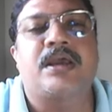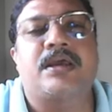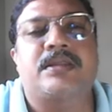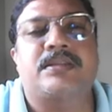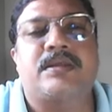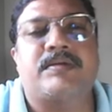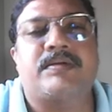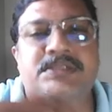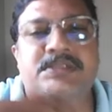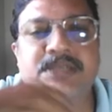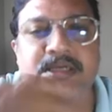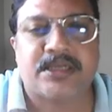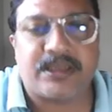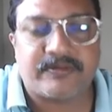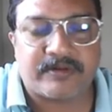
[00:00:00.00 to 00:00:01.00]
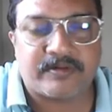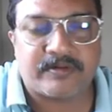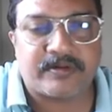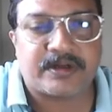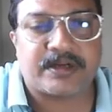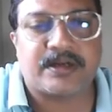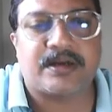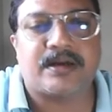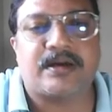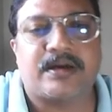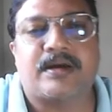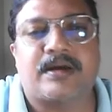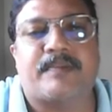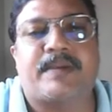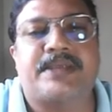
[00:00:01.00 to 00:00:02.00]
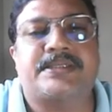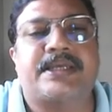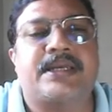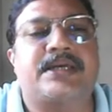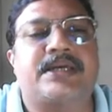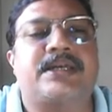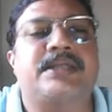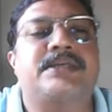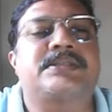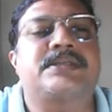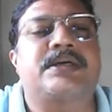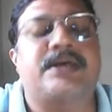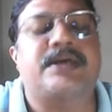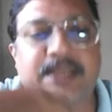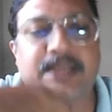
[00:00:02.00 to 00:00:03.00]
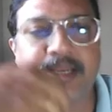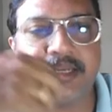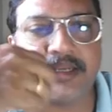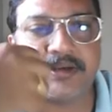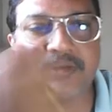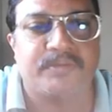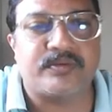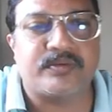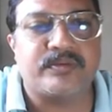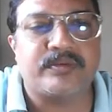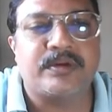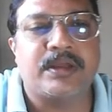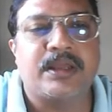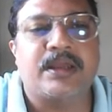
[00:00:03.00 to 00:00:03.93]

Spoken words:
They will check if our bicycle is really new